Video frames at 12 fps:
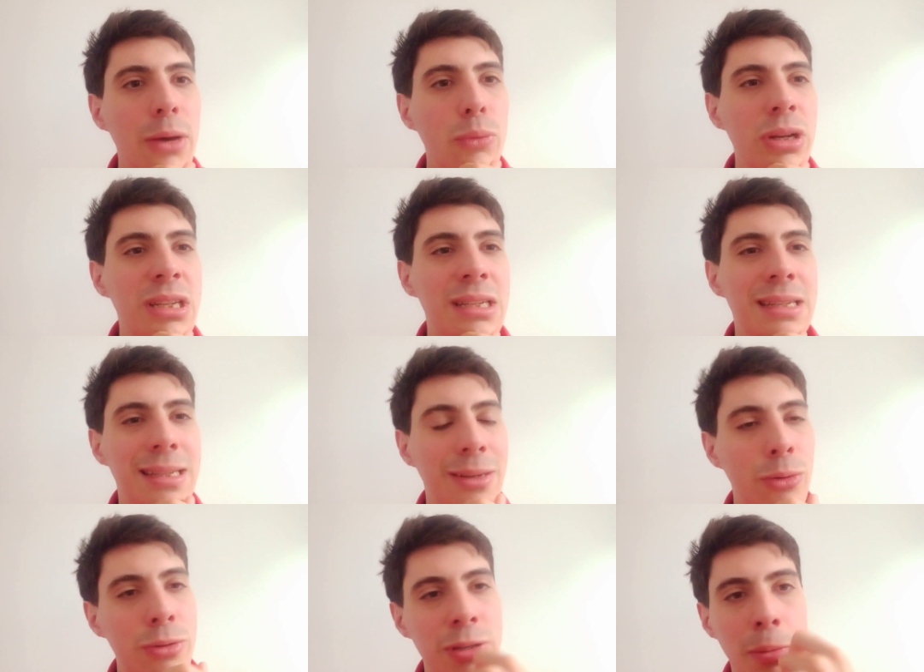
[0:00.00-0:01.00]
Which
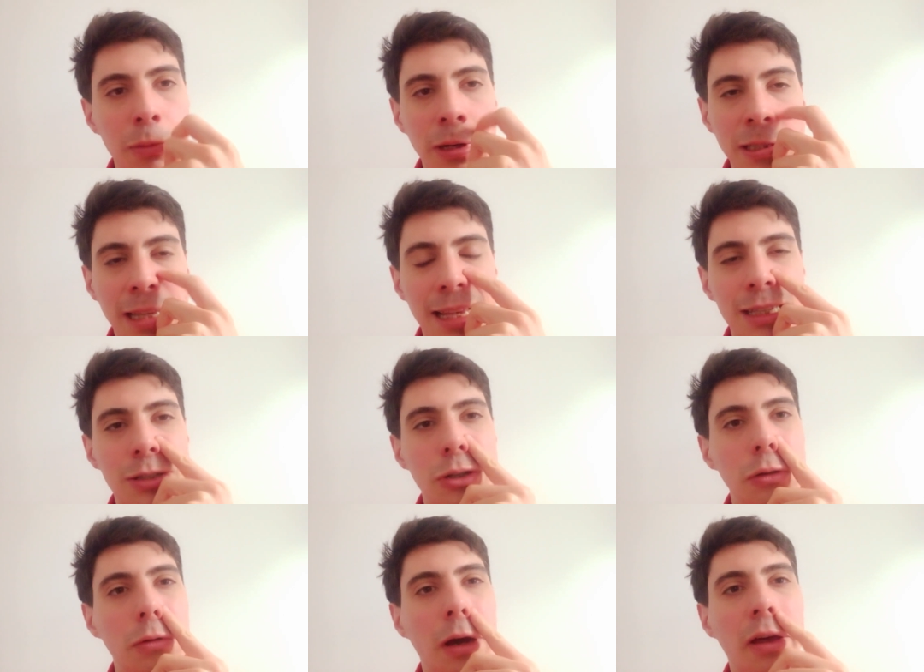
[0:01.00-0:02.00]
also brings us
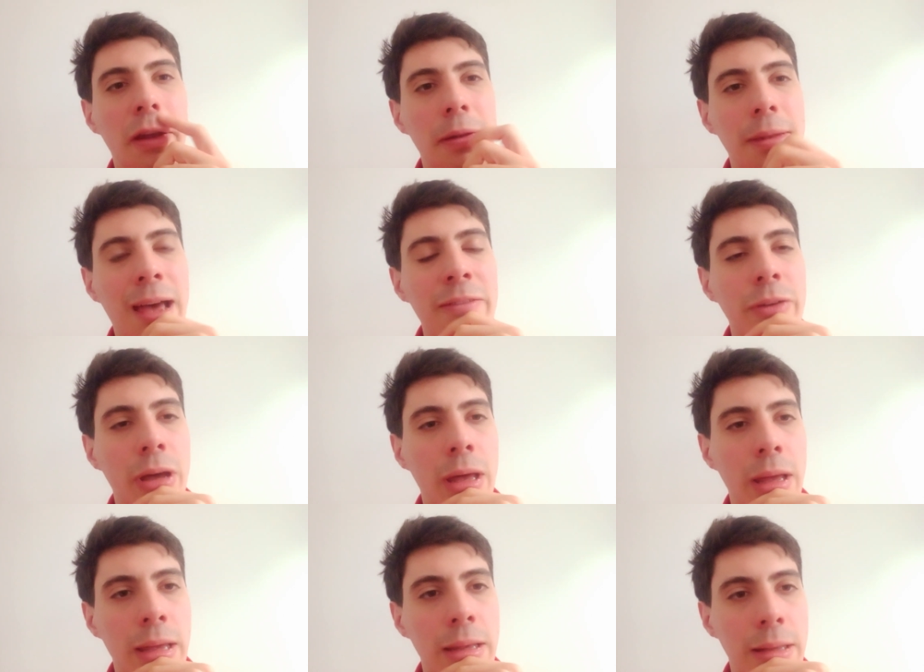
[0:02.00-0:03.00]
to
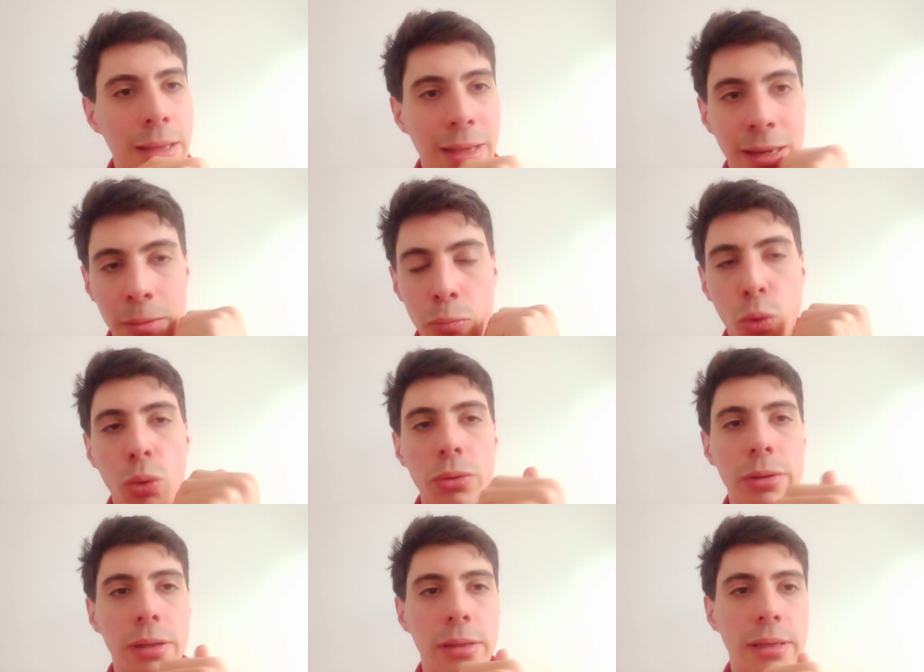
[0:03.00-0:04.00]
another
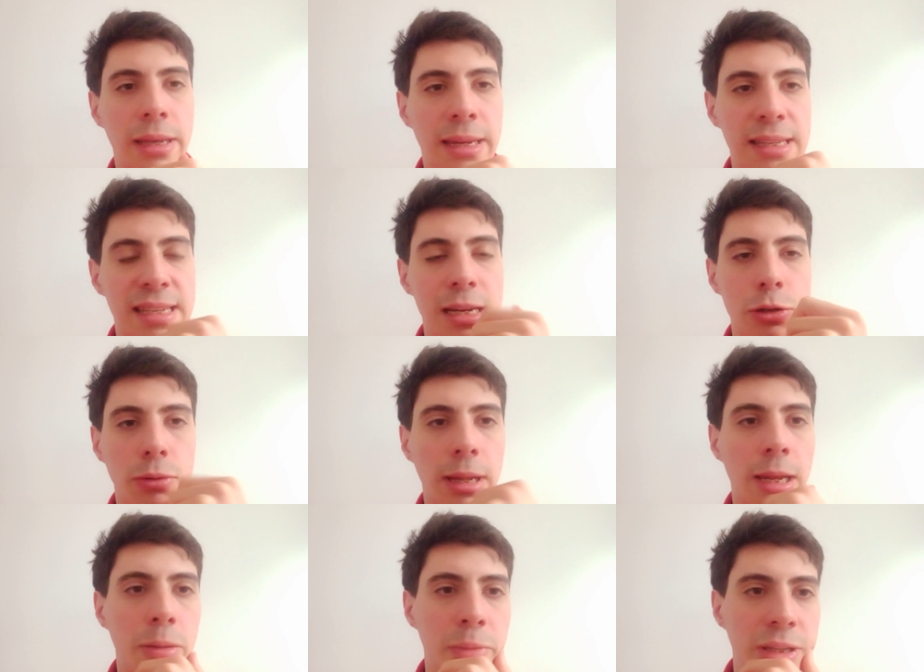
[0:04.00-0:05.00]
important and essential
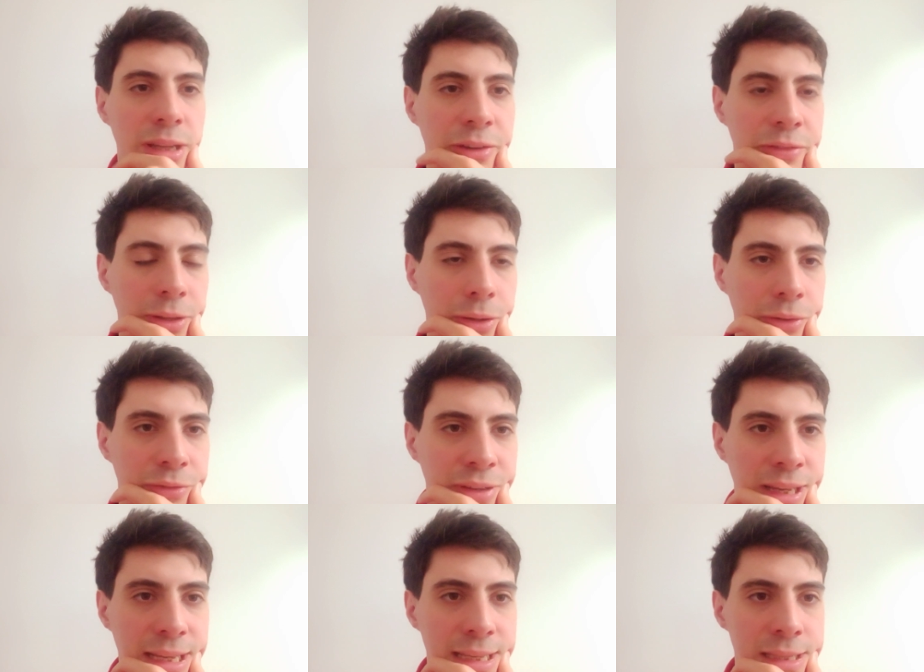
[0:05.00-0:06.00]
element, I feel, of
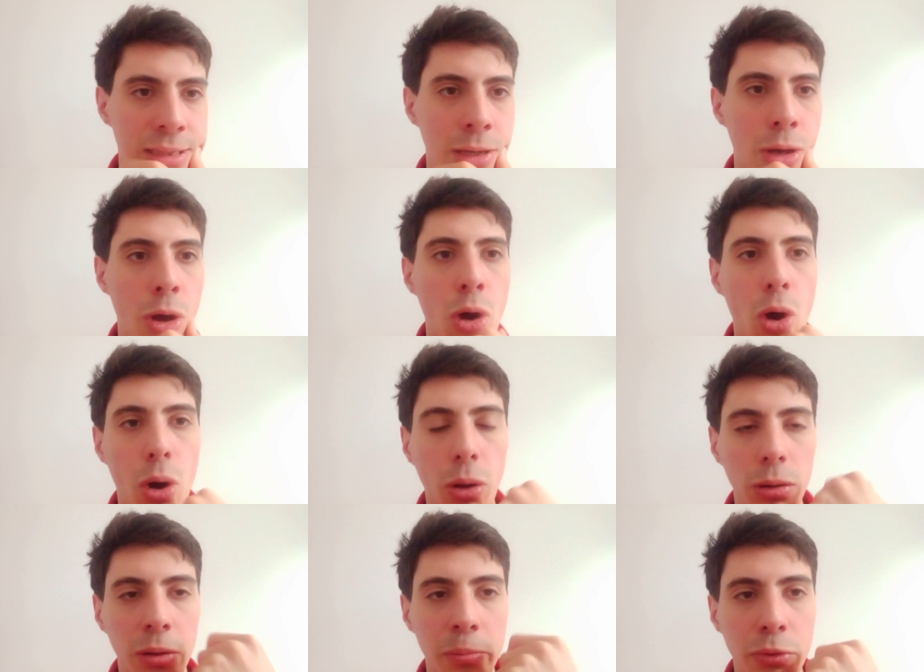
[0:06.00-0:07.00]
his
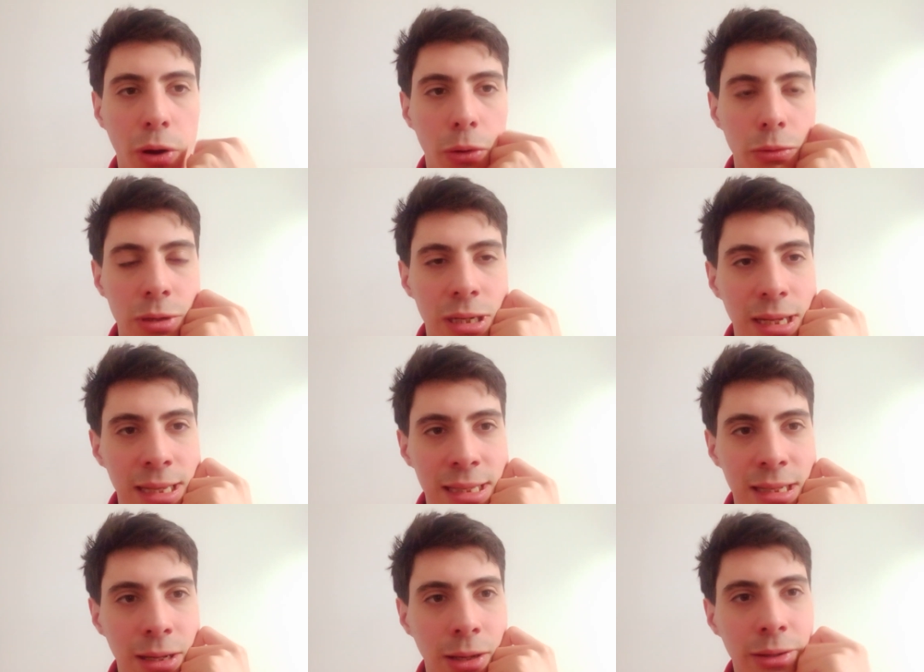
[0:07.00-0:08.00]
whole approach
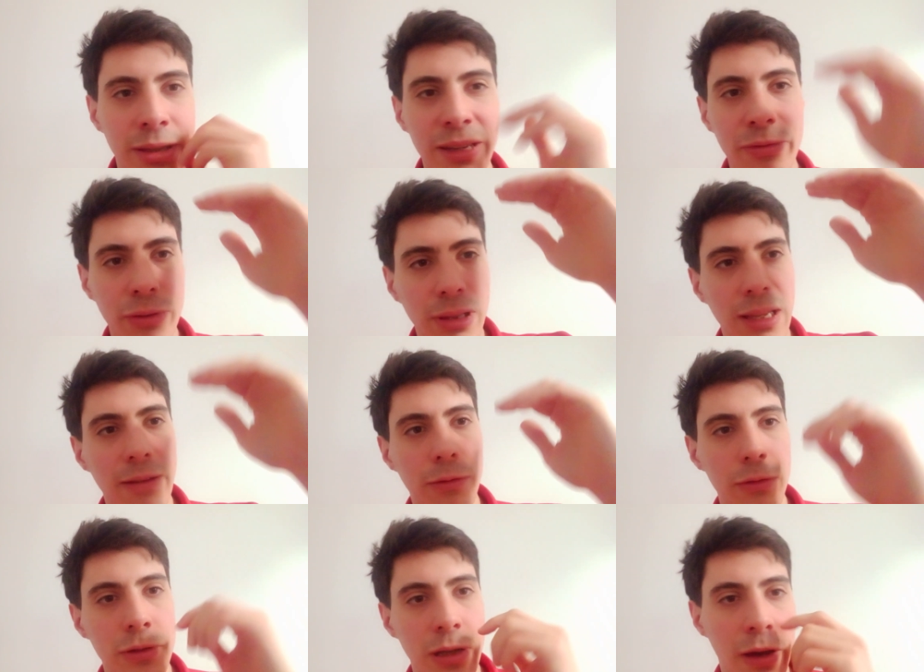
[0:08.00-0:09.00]
is the different
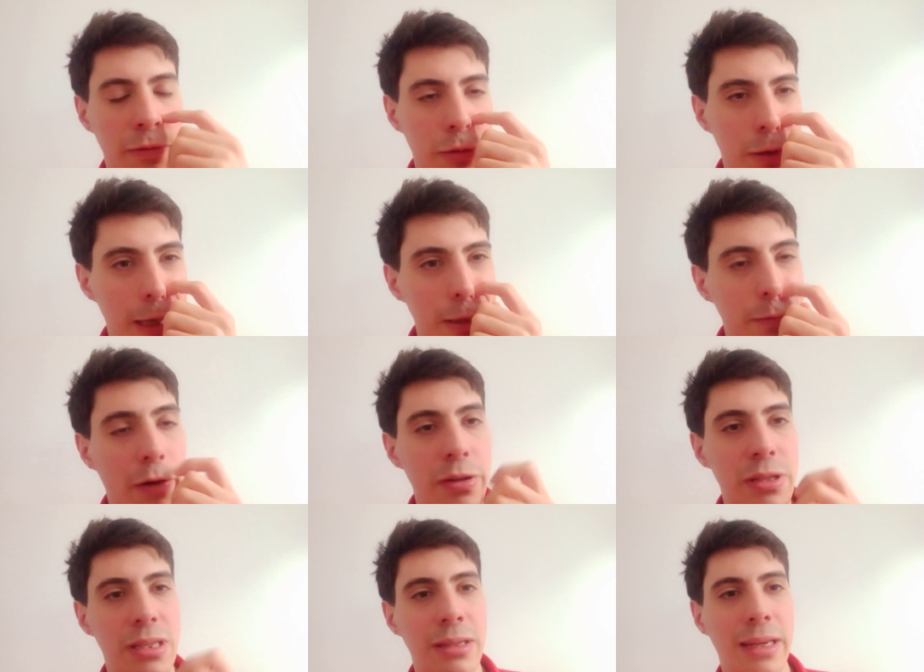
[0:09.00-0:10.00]
levels of
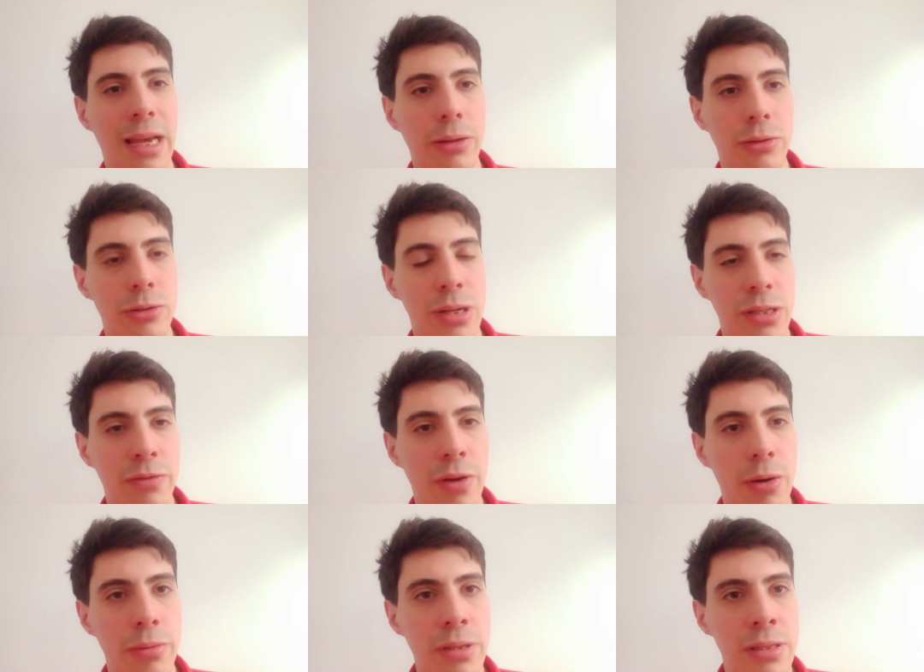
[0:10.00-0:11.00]
transference and
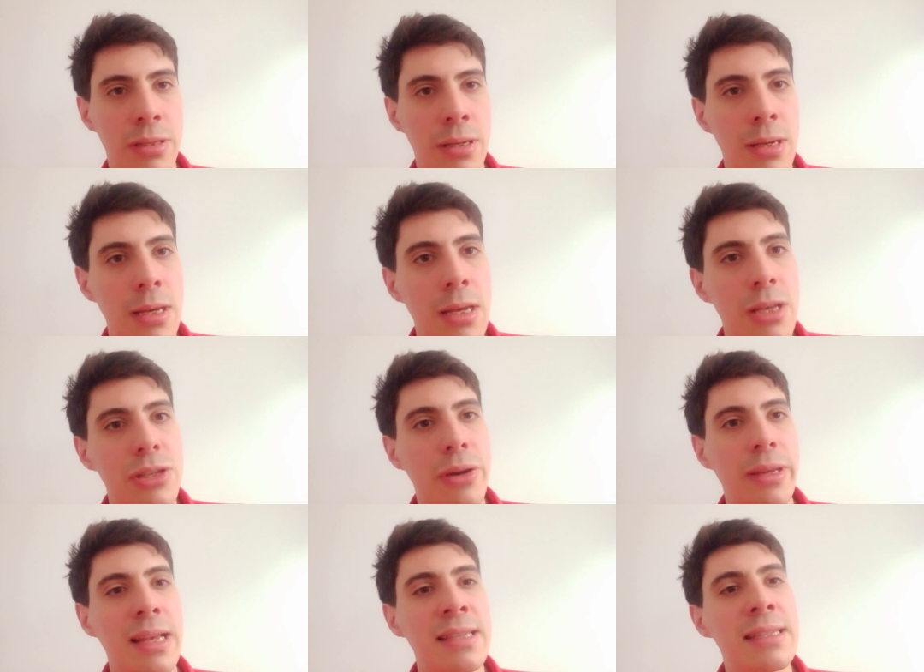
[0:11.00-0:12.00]
countertransference. So
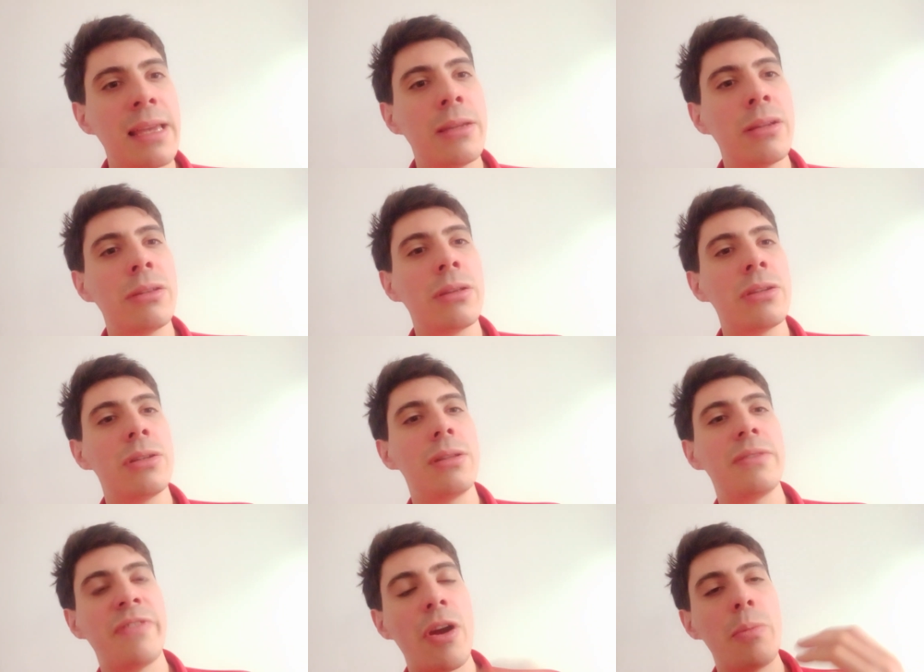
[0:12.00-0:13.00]
he does say that the
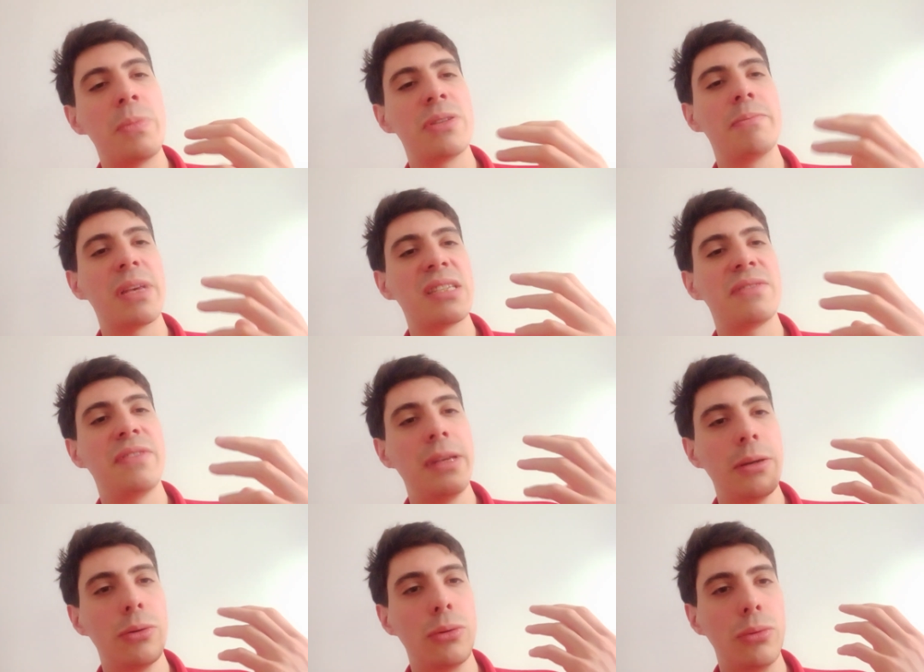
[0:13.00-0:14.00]
therapist must
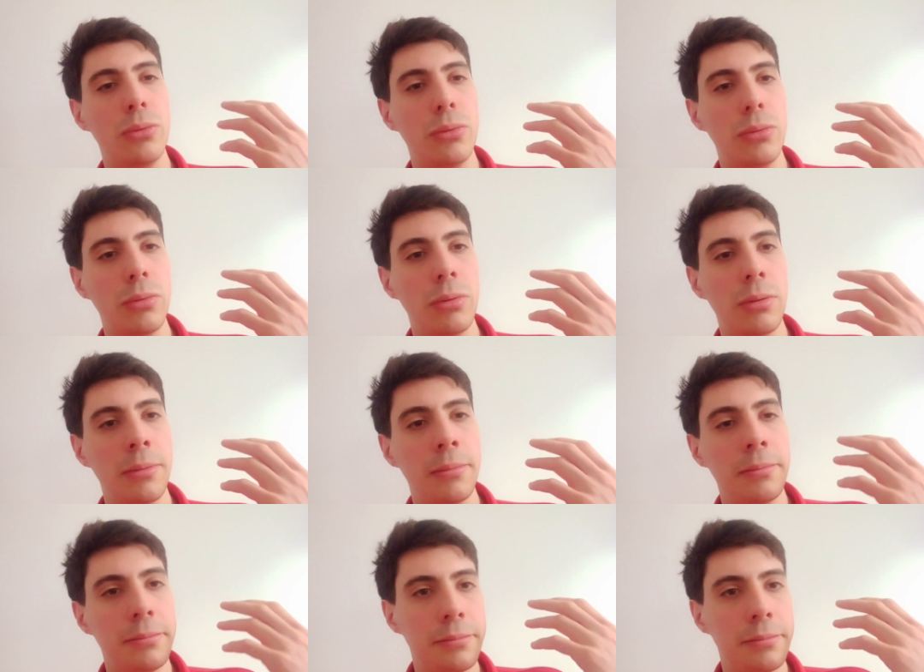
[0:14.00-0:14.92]
feel